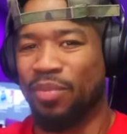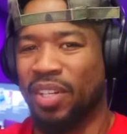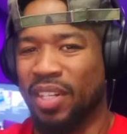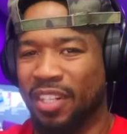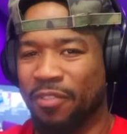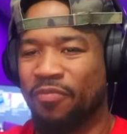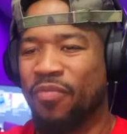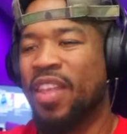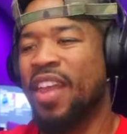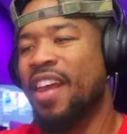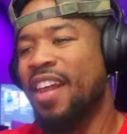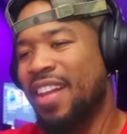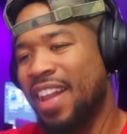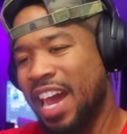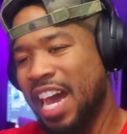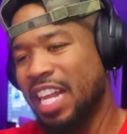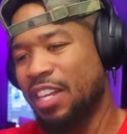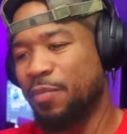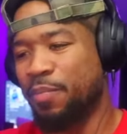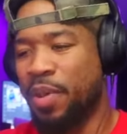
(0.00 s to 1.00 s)
bro.
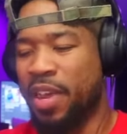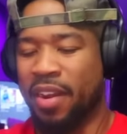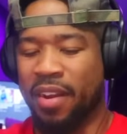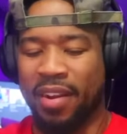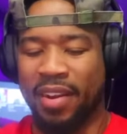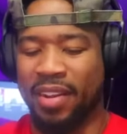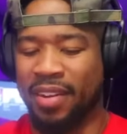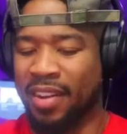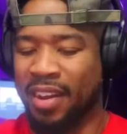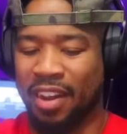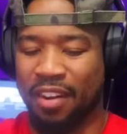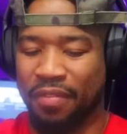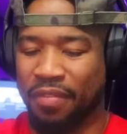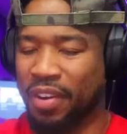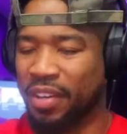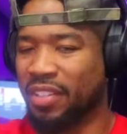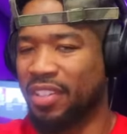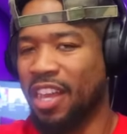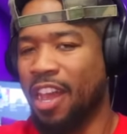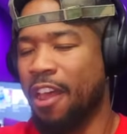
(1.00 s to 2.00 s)
Now it's parody. Nah,
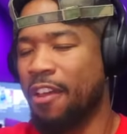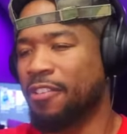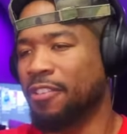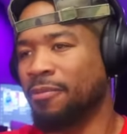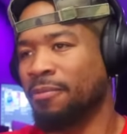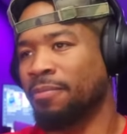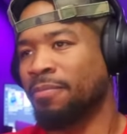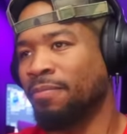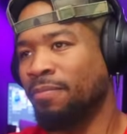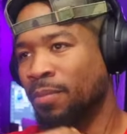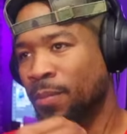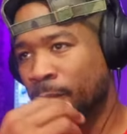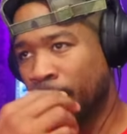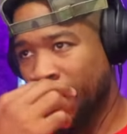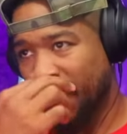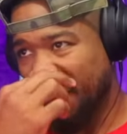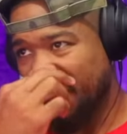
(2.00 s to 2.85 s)
fuck that. For